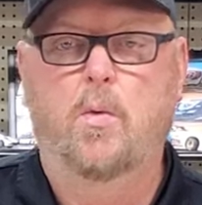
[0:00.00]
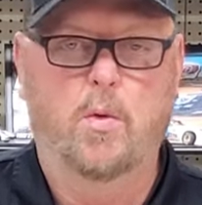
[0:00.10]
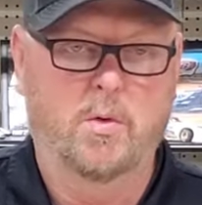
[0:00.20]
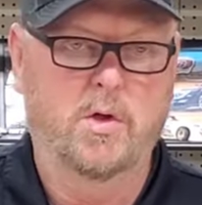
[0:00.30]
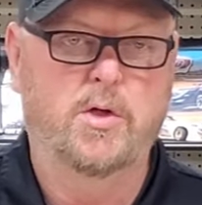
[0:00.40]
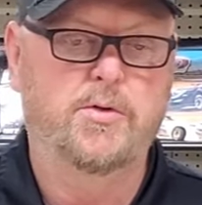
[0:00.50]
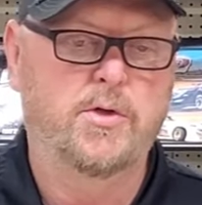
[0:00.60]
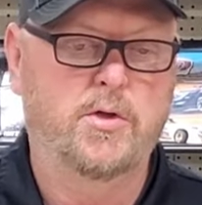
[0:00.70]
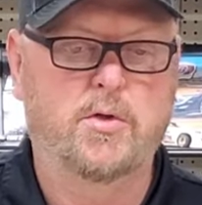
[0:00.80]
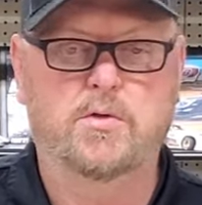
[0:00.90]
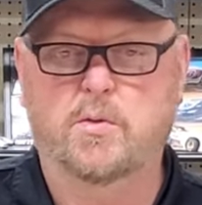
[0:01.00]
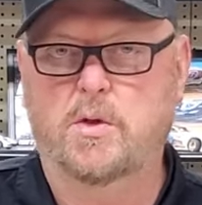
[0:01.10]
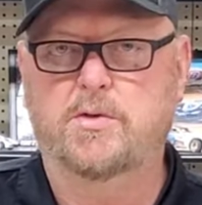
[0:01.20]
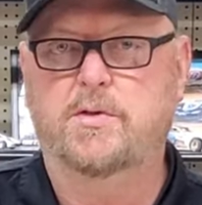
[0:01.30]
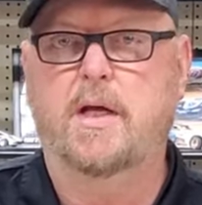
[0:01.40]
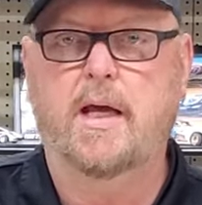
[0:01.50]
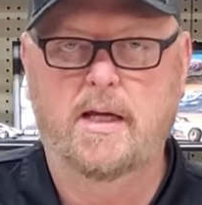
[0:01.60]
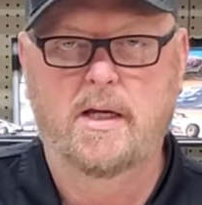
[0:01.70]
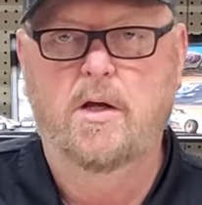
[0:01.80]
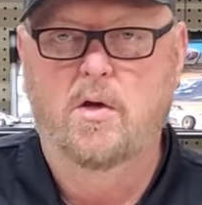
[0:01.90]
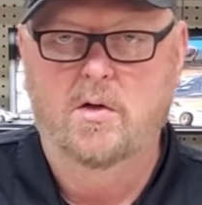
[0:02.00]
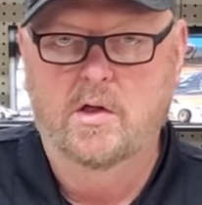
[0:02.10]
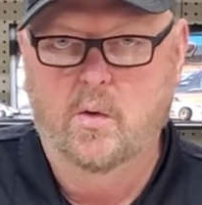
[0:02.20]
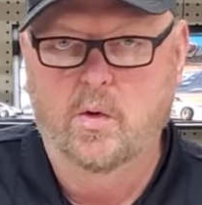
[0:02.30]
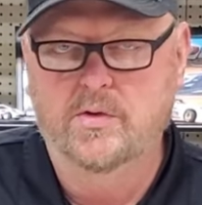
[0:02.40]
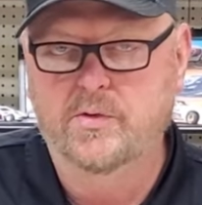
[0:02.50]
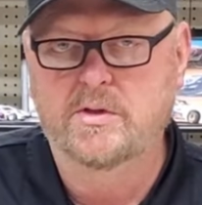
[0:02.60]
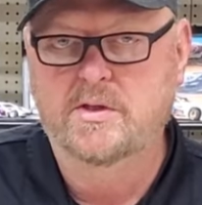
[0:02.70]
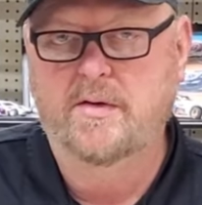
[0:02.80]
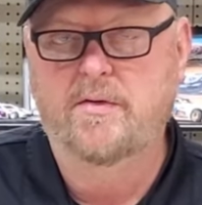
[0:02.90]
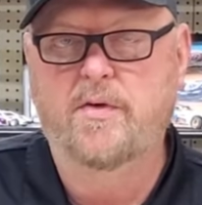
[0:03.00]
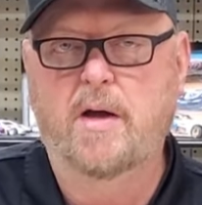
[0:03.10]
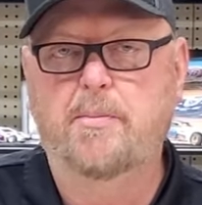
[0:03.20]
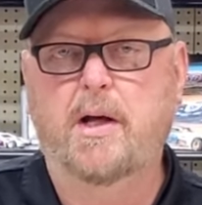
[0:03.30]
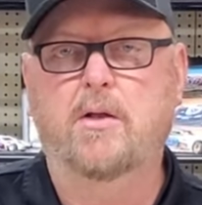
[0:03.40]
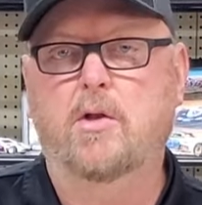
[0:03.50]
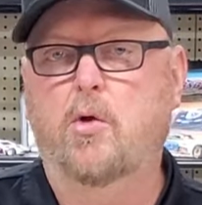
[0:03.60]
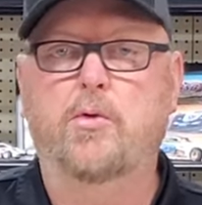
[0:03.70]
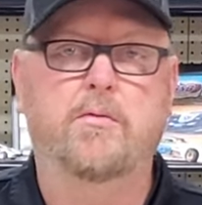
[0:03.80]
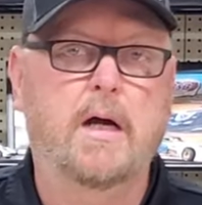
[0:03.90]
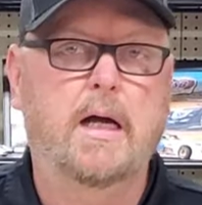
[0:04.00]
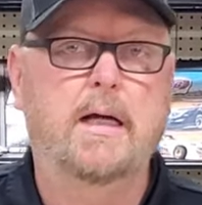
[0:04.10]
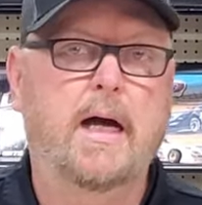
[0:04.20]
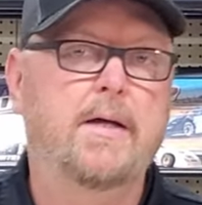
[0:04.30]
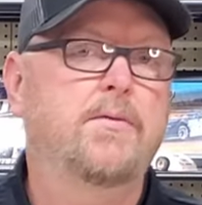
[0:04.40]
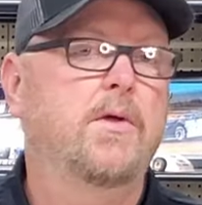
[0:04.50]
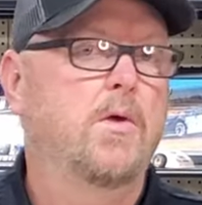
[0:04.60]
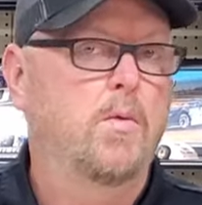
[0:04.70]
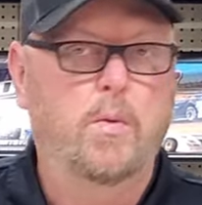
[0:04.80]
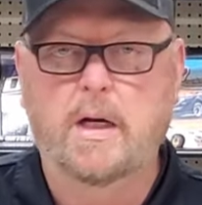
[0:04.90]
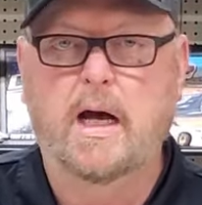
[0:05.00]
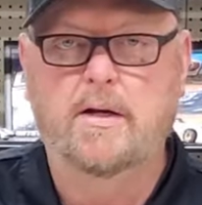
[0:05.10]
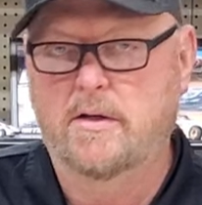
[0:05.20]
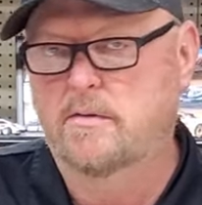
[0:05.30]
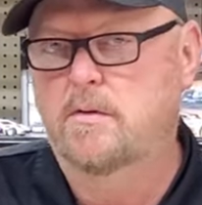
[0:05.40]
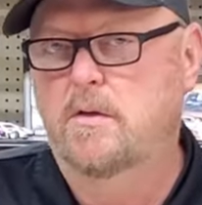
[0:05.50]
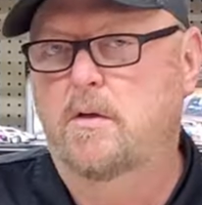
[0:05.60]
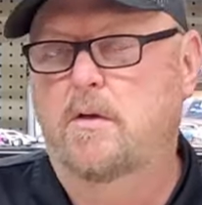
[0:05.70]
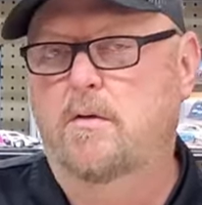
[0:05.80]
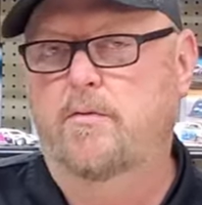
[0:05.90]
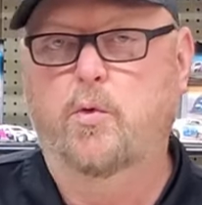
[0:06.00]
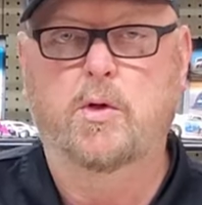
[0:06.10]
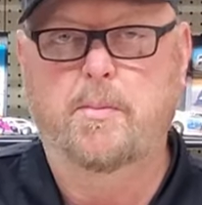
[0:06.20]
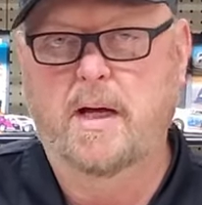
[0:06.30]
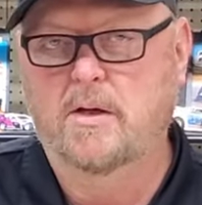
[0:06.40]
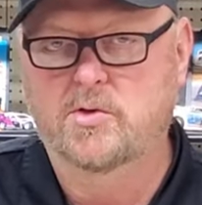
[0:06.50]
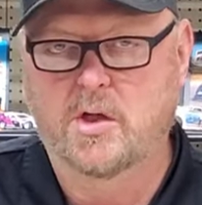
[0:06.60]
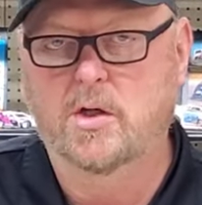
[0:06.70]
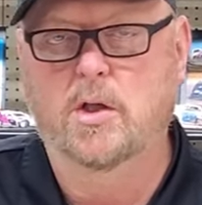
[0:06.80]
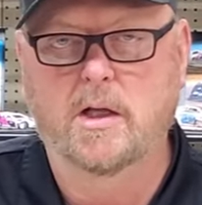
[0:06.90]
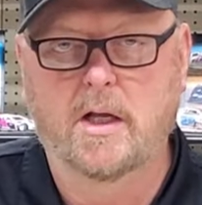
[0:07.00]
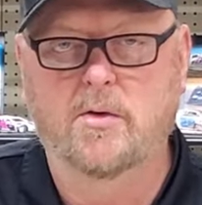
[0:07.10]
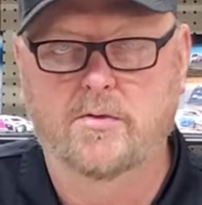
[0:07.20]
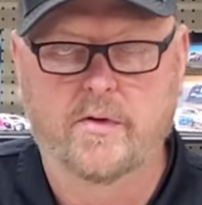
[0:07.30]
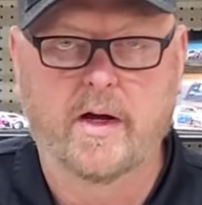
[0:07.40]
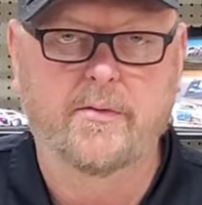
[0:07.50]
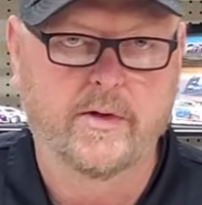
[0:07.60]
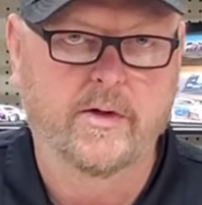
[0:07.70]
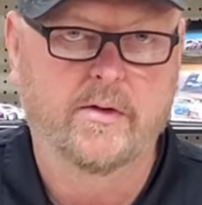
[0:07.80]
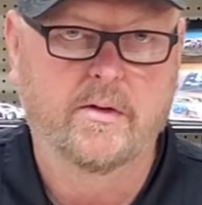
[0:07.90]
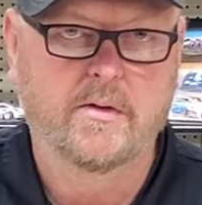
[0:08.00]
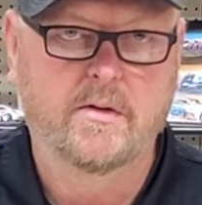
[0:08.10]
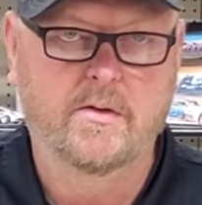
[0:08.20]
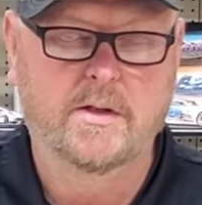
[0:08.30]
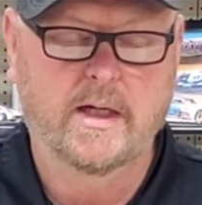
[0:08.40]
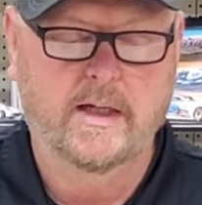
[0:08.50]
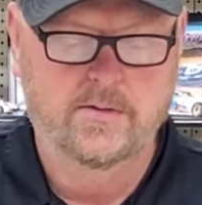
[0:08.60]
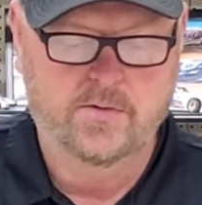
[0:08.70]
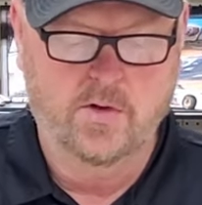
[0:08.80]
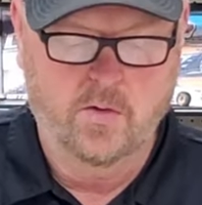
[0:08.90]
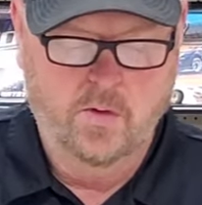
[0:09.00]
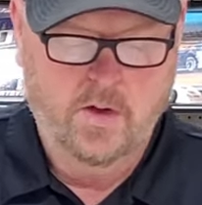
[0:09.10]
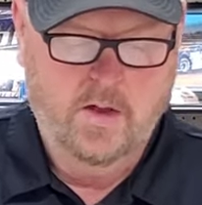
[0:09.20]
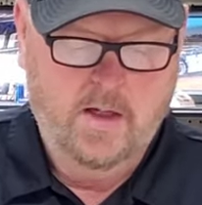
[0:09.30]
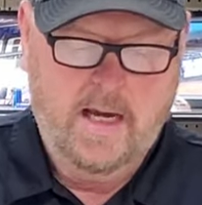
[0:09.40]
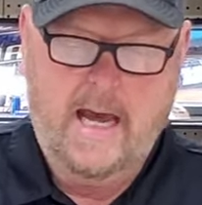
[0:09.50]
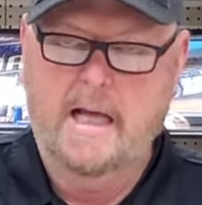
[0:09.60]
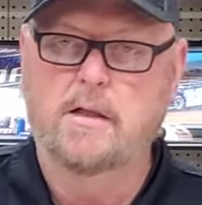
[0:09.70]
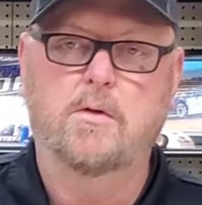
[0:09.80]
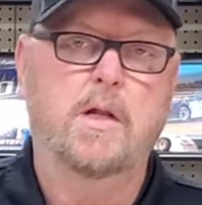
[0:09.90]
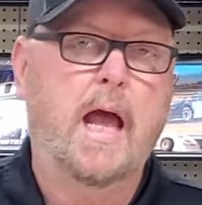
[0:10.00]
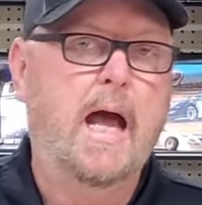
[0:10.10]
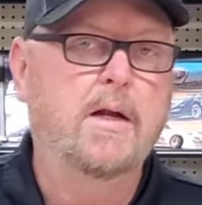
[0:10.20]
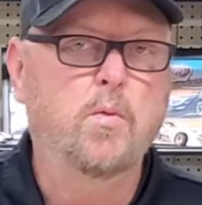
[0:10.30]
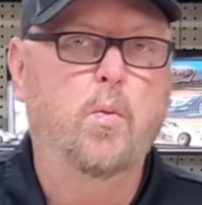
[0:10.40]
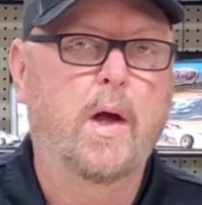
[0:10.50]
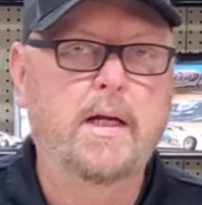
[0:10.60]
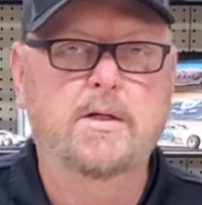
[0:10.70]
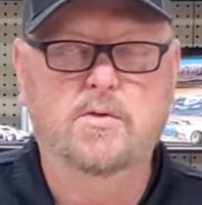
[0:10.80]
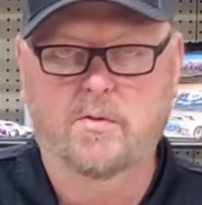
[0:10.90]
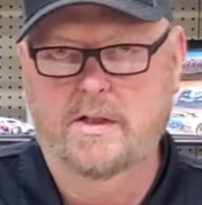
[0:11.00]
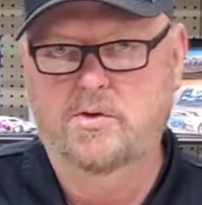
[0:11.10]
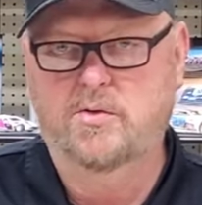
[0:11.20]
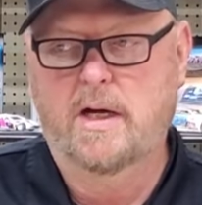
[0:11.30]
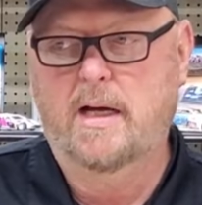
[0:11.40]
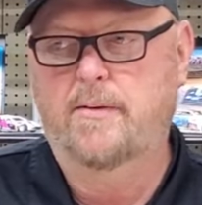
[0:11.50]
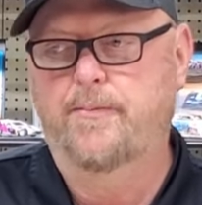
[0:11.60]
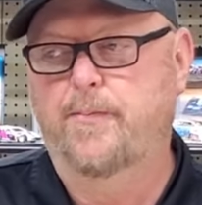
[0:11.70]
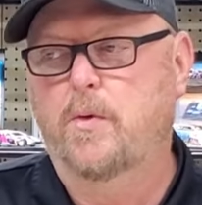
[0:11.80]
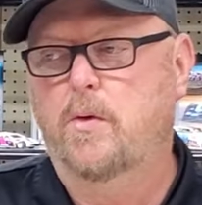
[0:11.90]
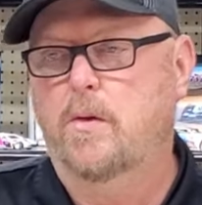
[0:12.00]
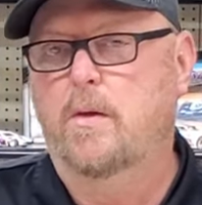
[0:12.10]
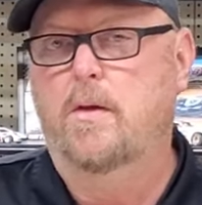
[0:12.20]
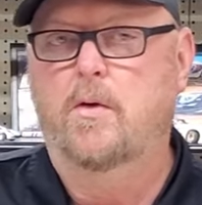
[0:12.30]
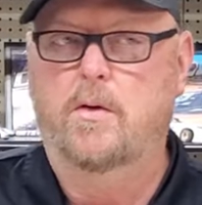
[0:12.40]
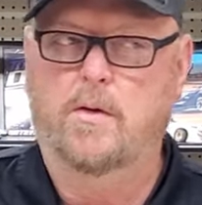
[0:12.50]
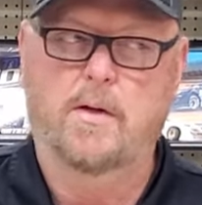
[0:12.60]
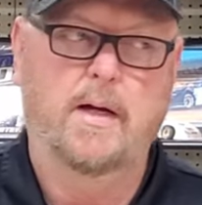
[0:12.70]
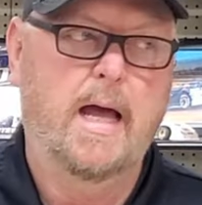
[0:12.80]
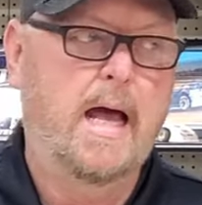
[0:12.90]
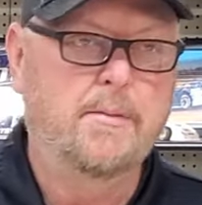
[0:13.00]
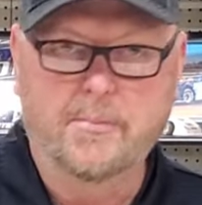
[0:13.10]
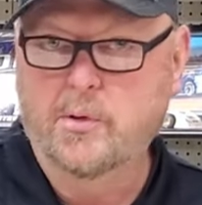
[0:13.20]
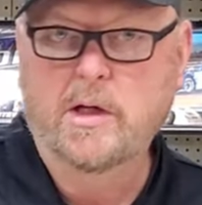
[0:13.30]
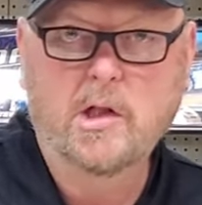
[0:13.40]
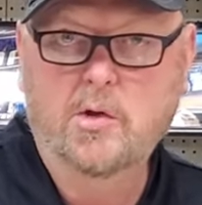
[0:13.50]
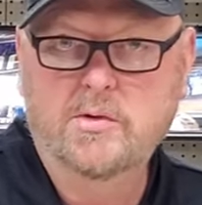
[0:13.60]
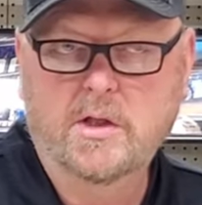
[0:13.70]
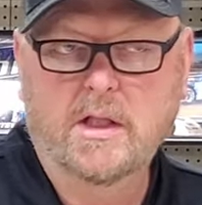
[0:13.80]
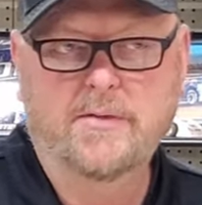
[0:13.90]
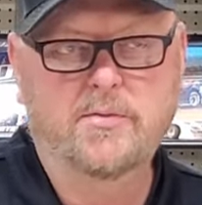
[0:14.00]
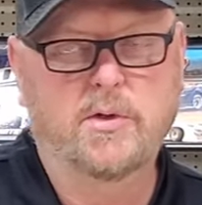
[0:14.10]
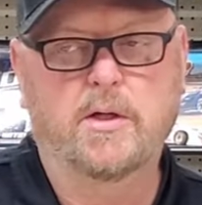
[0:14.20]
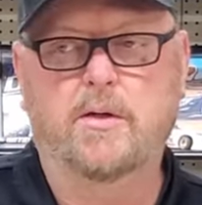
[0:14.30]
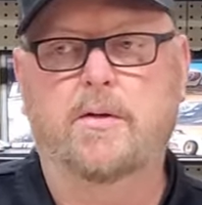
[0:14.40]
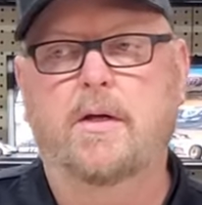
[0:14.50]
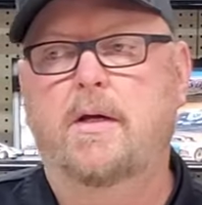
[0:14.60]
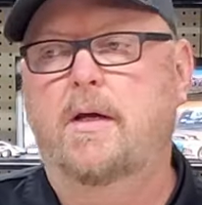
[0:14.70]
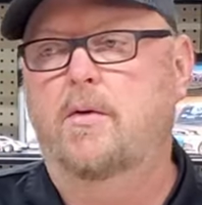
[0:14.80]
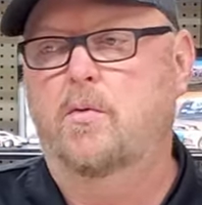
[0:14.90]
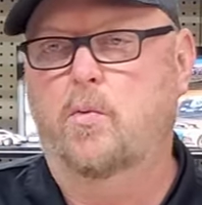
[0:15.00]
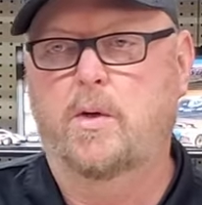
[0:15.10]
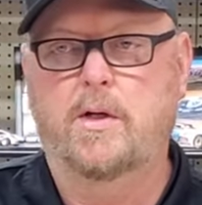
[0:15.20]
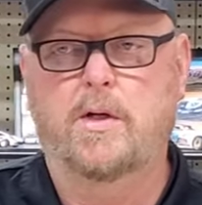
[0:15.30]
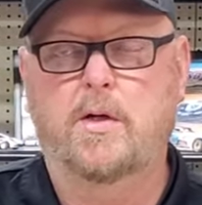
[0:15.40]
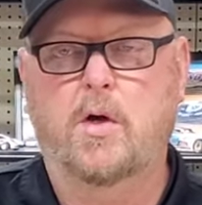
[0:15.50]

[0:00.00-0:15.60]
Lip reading: What we're going to do is we're going to say, you know, we're at 375 pound load at ride height. We added 40 pound chunk of lead on the right rear. Okay. So adding weight at the racetrack, adding preload to the left rear. We